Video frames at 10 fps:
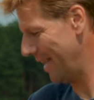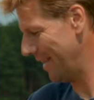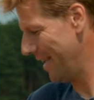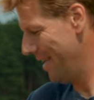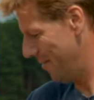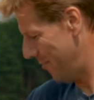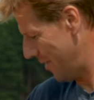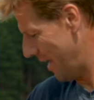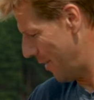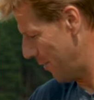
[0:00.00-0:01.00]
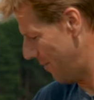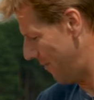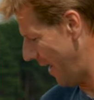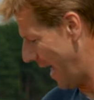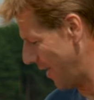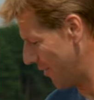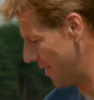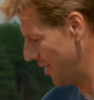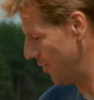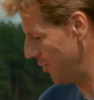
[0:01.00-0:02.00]
and for now we fly on
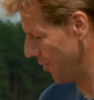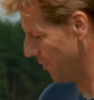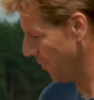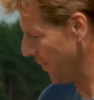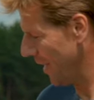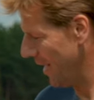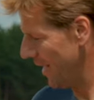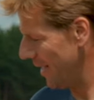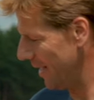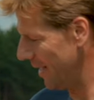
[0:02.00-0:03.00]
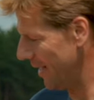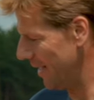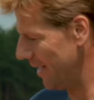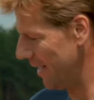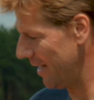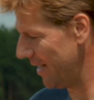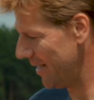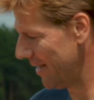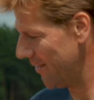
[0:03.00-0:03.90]
the new uh,